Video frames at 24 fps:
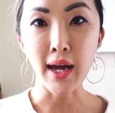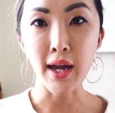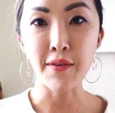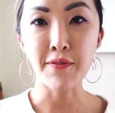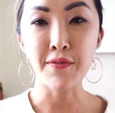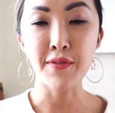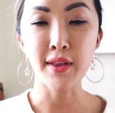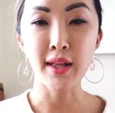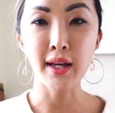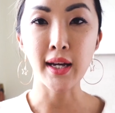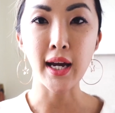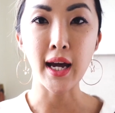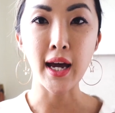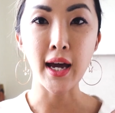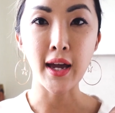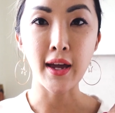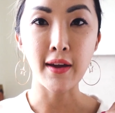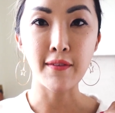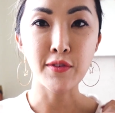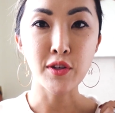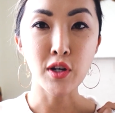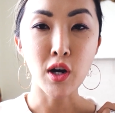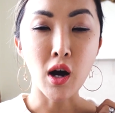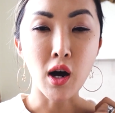I feel like
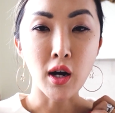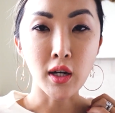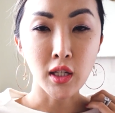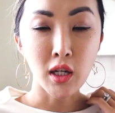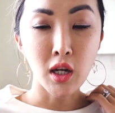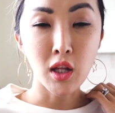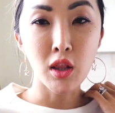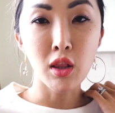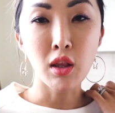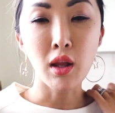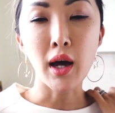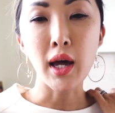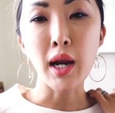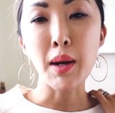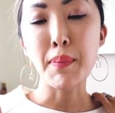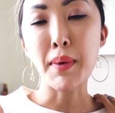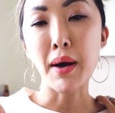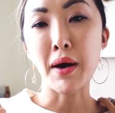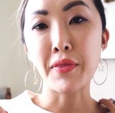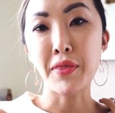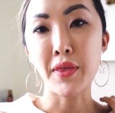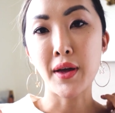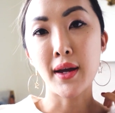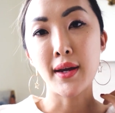I've talked a lot
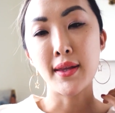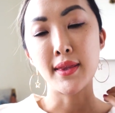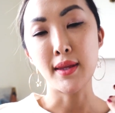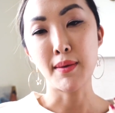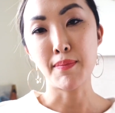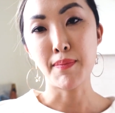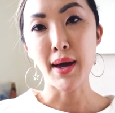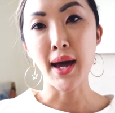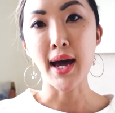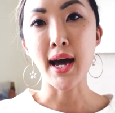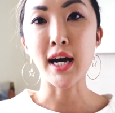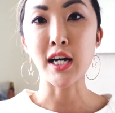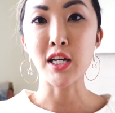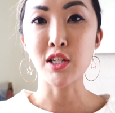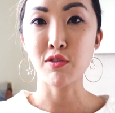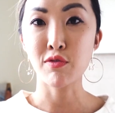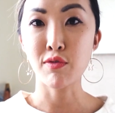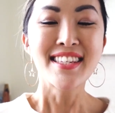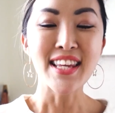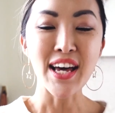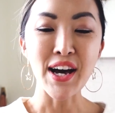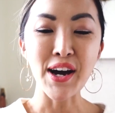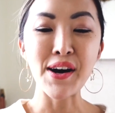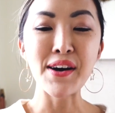about that in the past.
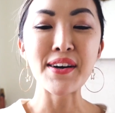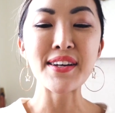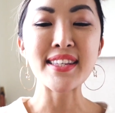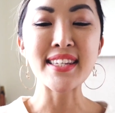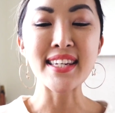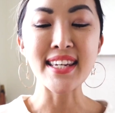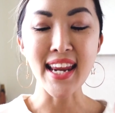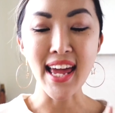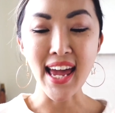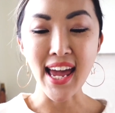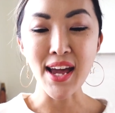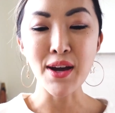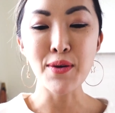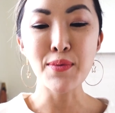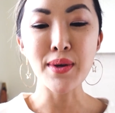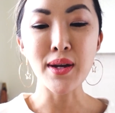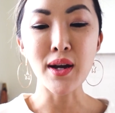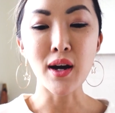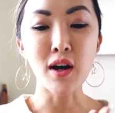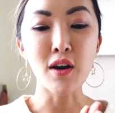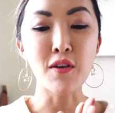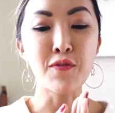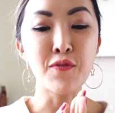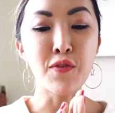So today we
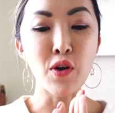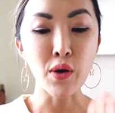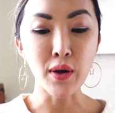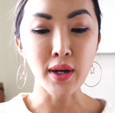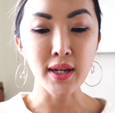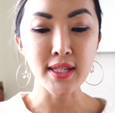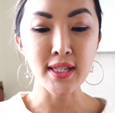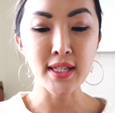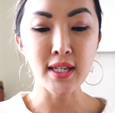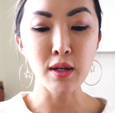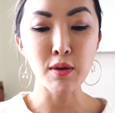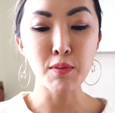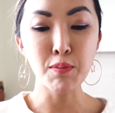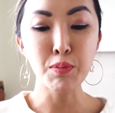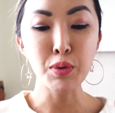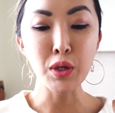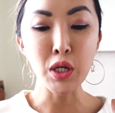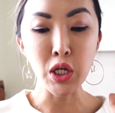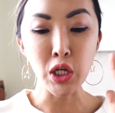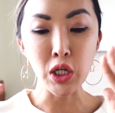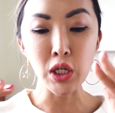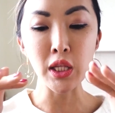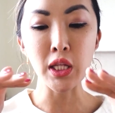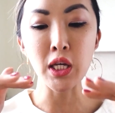are focusing
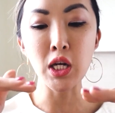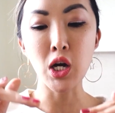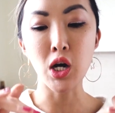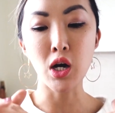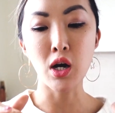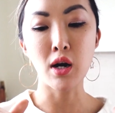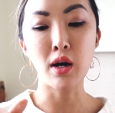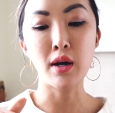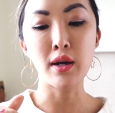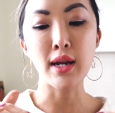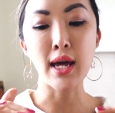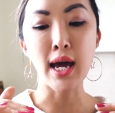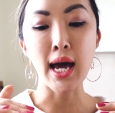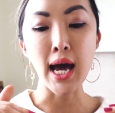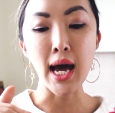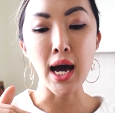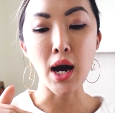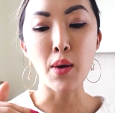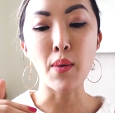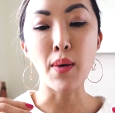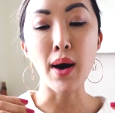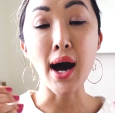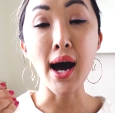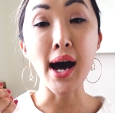purely on
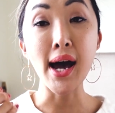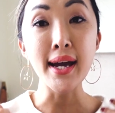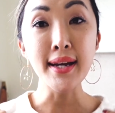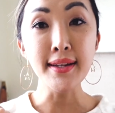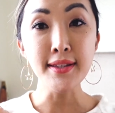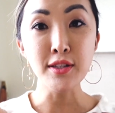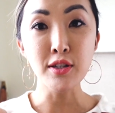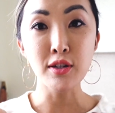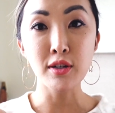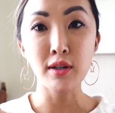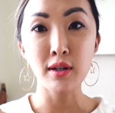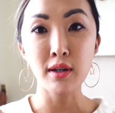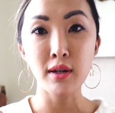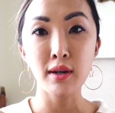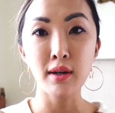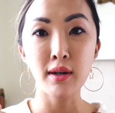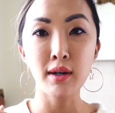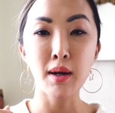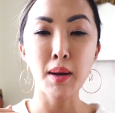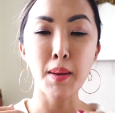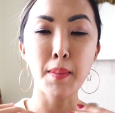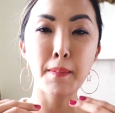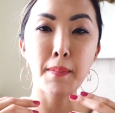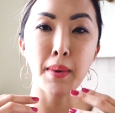how I
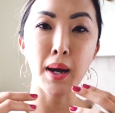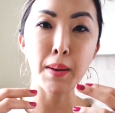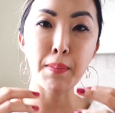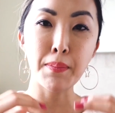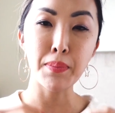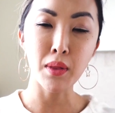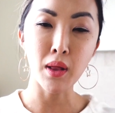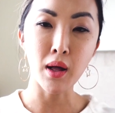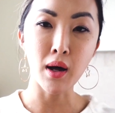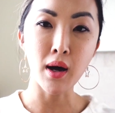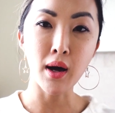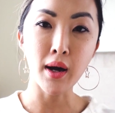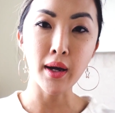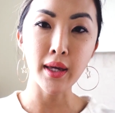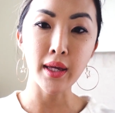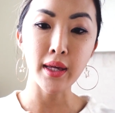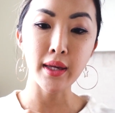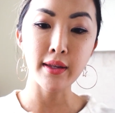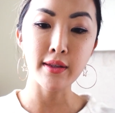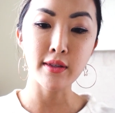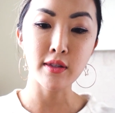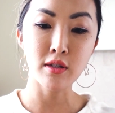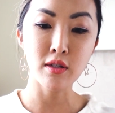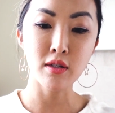turned my blog
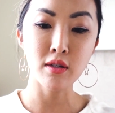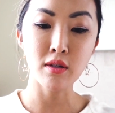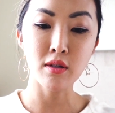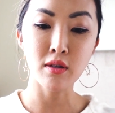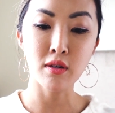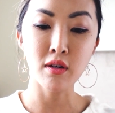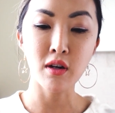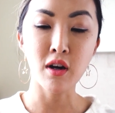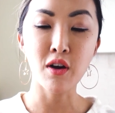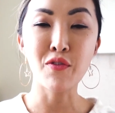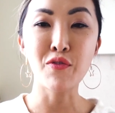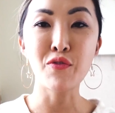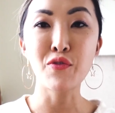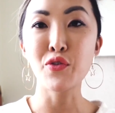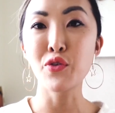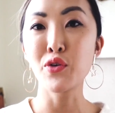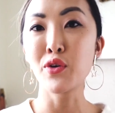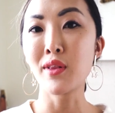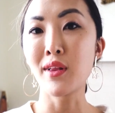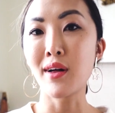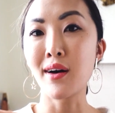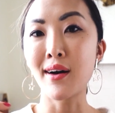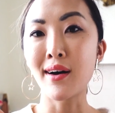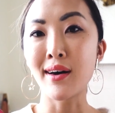into a
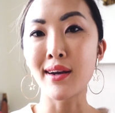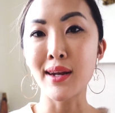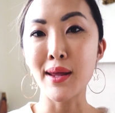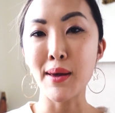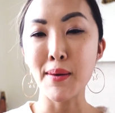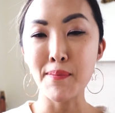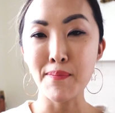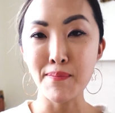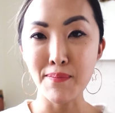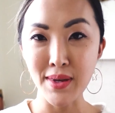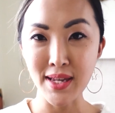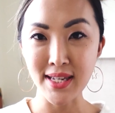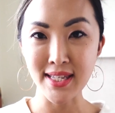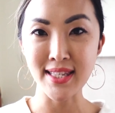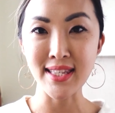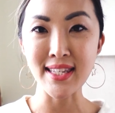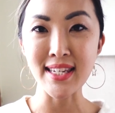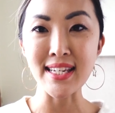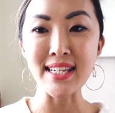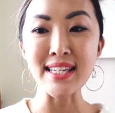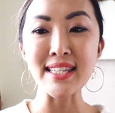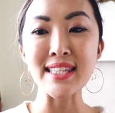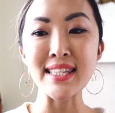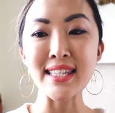full-on
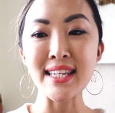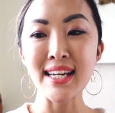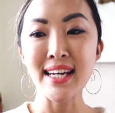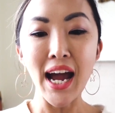business.